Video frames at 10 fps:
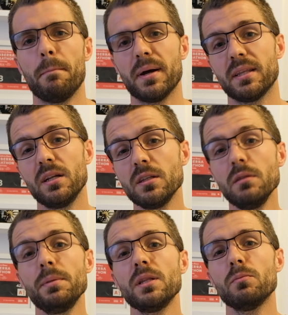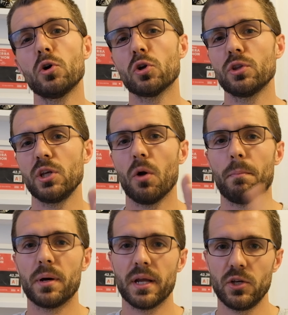but a little bit more on the
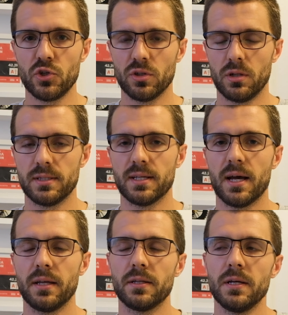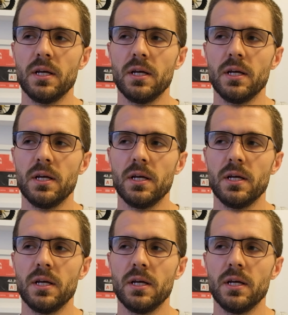operational side,